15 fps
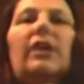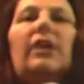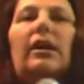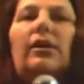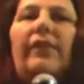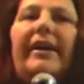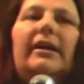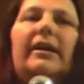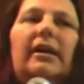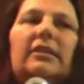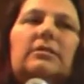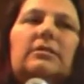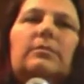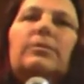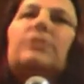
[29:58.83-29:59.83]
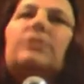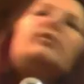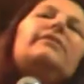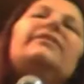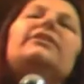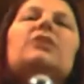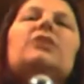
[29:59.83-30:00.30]
get great customer
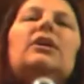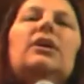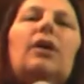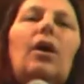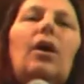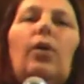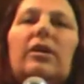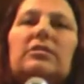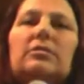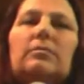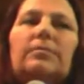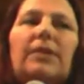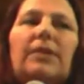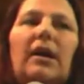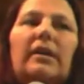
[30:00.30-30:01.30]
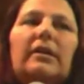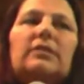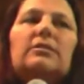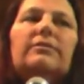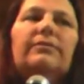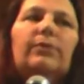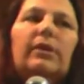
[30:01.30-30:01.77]
service, awesome
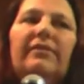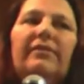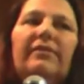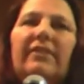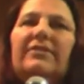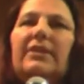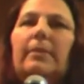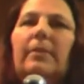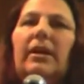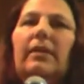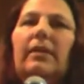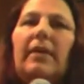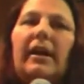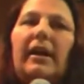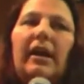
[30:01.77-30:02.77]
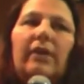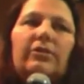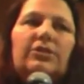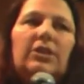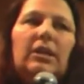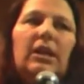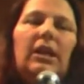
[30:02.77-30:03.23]
products, a 45-day money-back
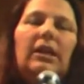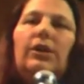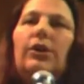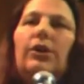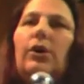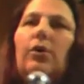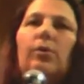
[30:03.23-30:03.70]
guarantee, no